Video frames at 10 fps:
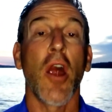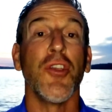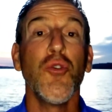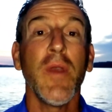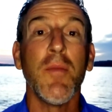
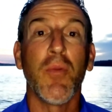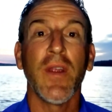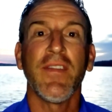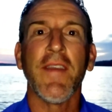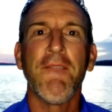Are you
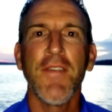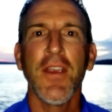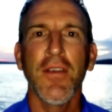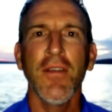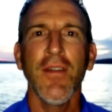embracing
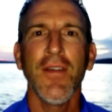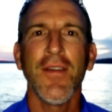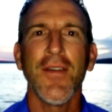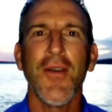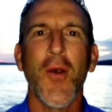fear
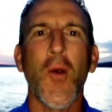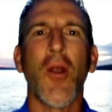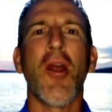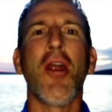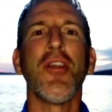
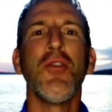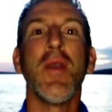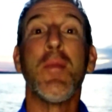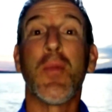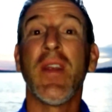or are
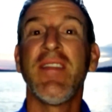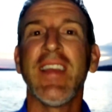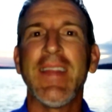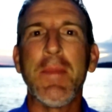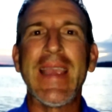you
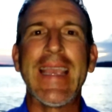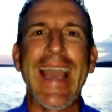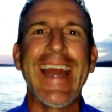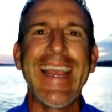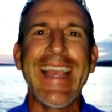embracing the
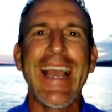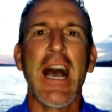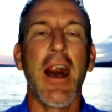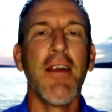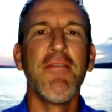beginning
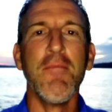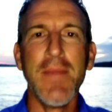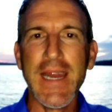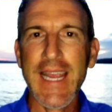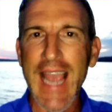of
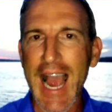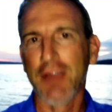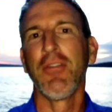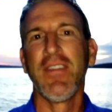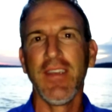
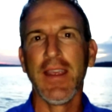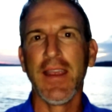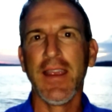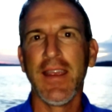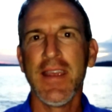mediocrity?
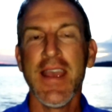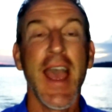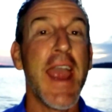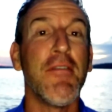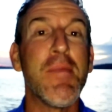
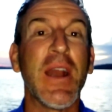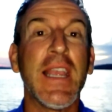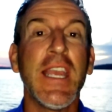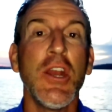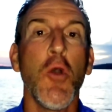Hey
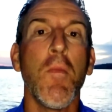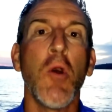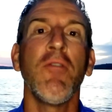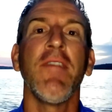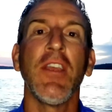everybody, keynote
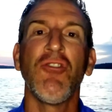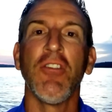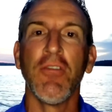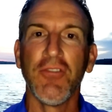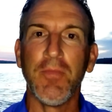
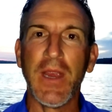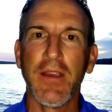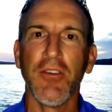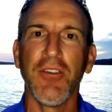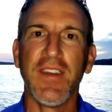motivational
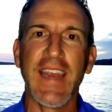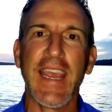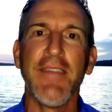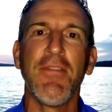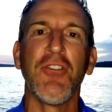speaker
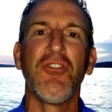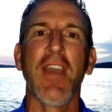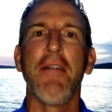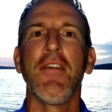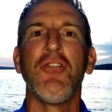Dave the
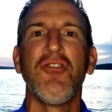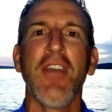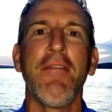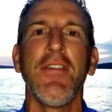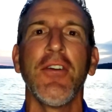Shef
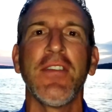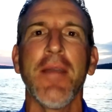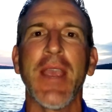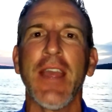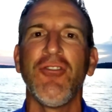Sheffield
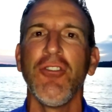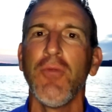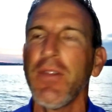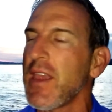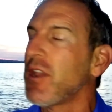coming at
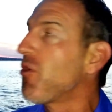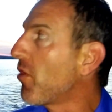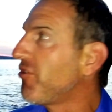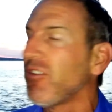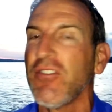you with a
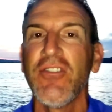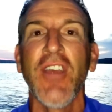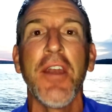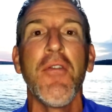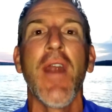gorgeous
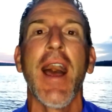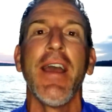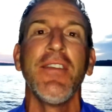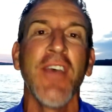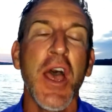
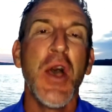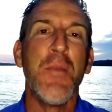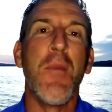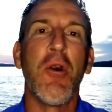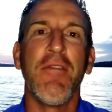sunrise
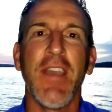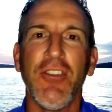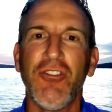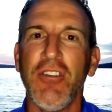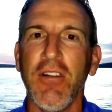
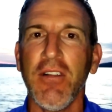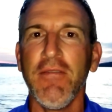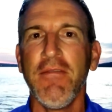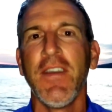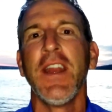
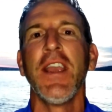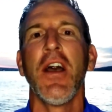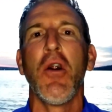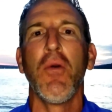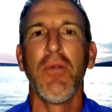motivational
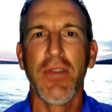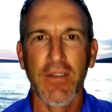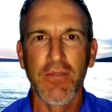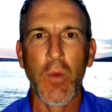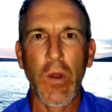video
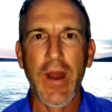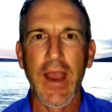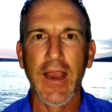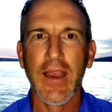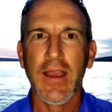this
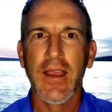morning.